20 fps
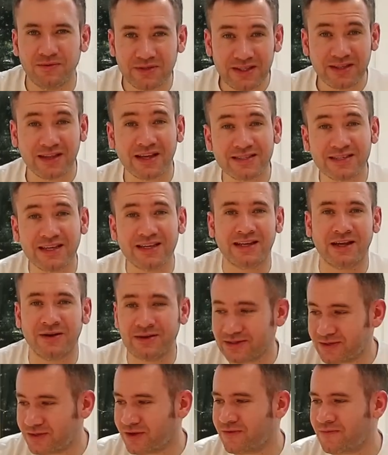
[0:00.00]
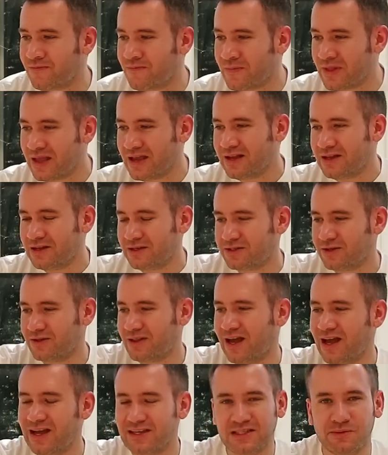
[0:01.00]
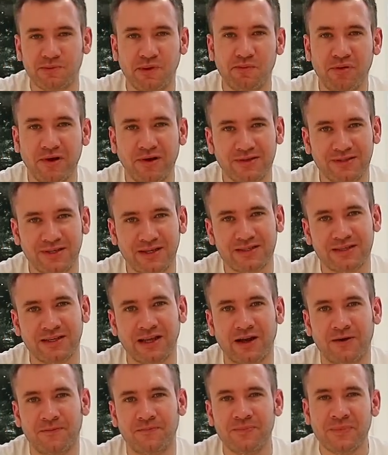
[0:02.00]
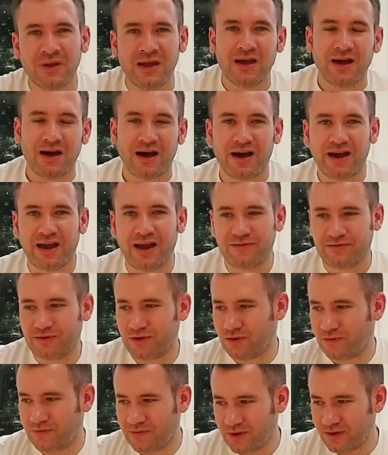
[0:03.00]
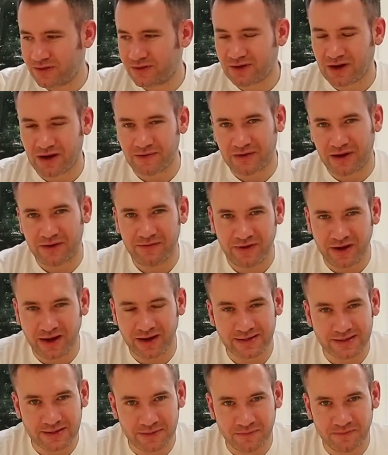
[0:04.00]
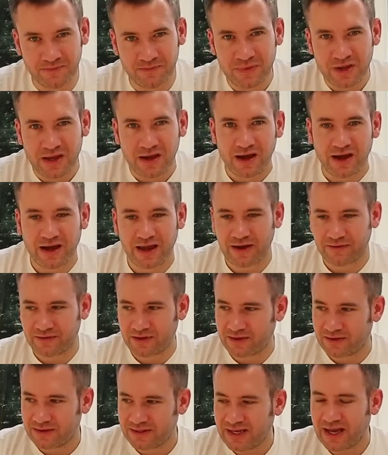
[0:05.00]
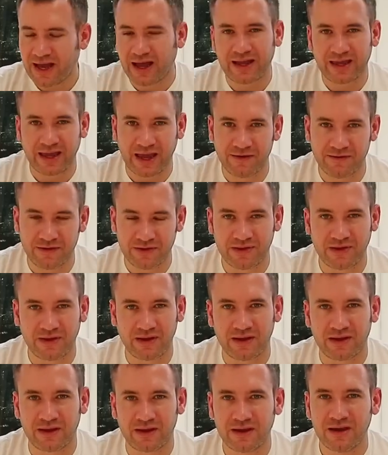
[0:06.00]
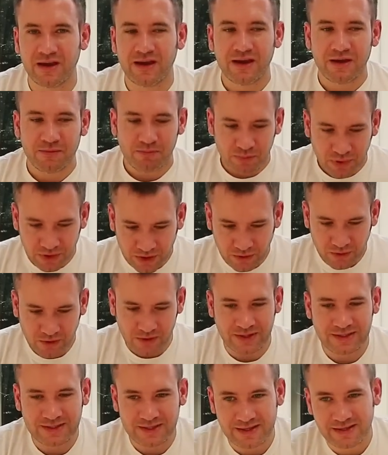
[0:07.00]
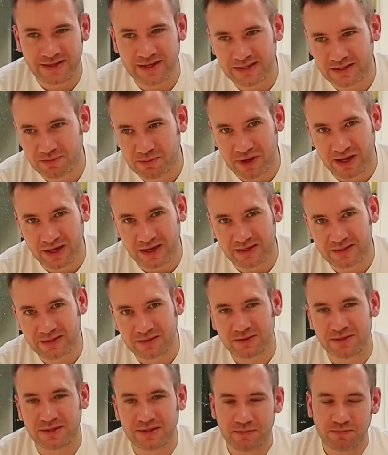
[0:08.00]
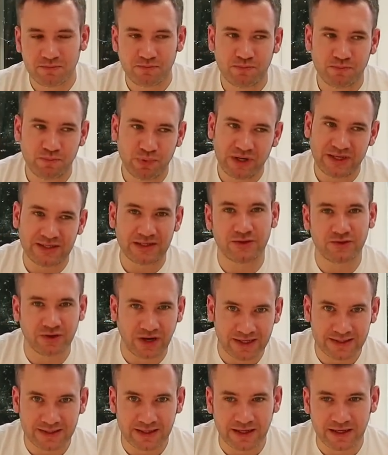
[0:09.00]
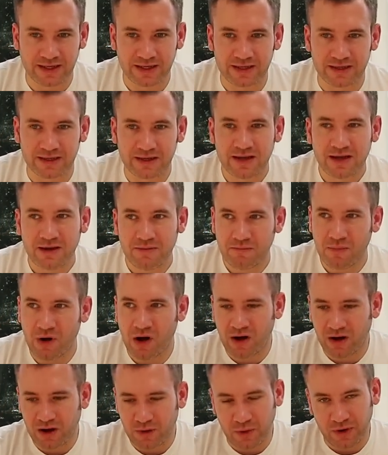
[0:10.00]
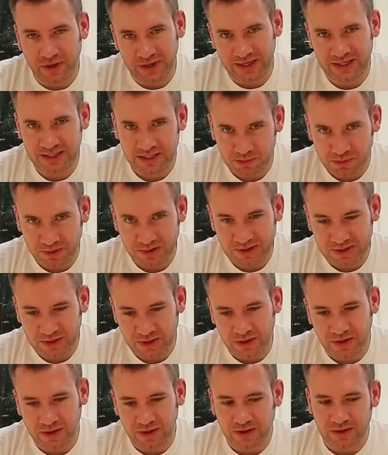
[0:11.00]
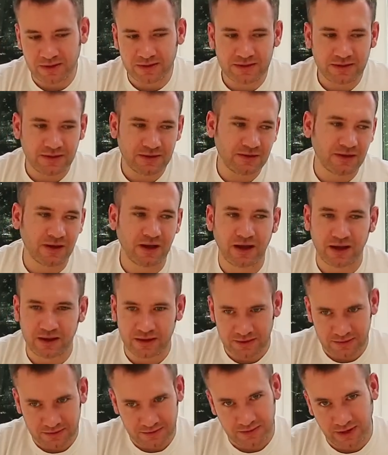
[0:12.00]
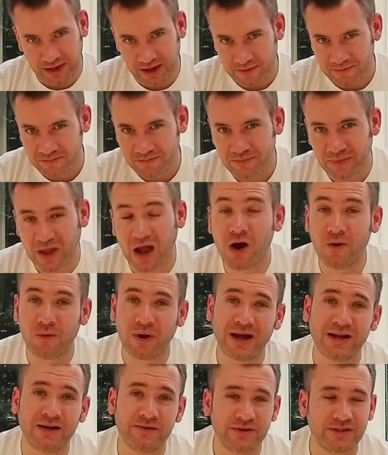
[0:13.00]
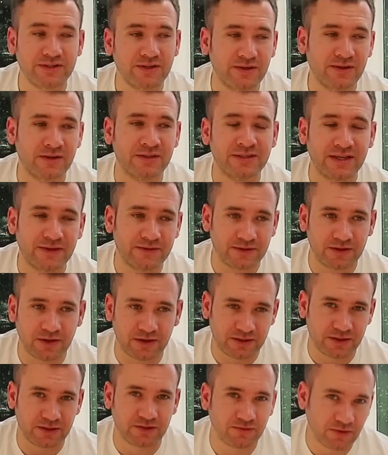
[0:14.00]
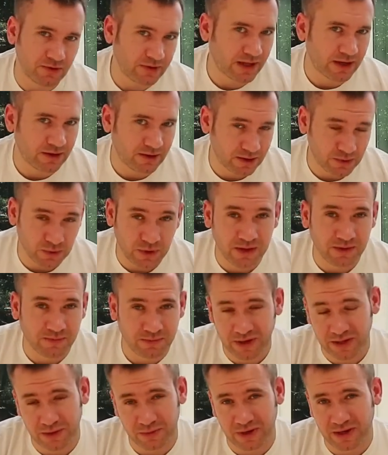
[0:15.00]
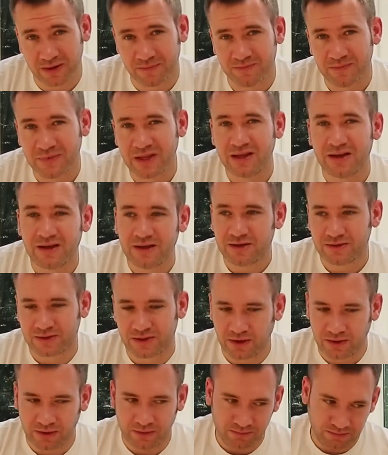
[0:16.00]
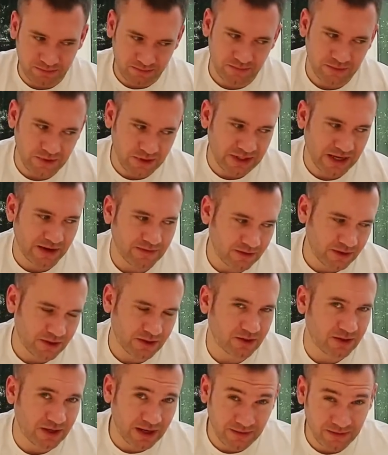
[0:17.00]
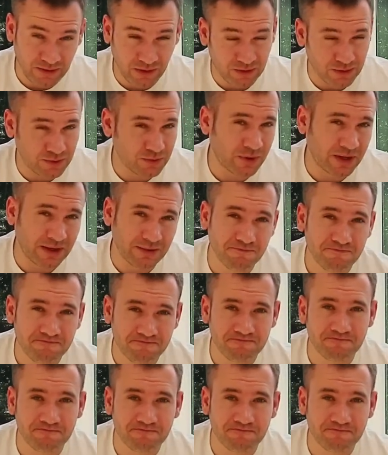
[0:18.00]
See, that's it now, it's done. So that has to be processed now. I have to photograph every item, I have to tag everything, put it all into the database, put his address in, mark what needs to be returned, and yeah. Oh, and returns have started to roll out as well, by the way. So you definitely shouldn't have long to wait.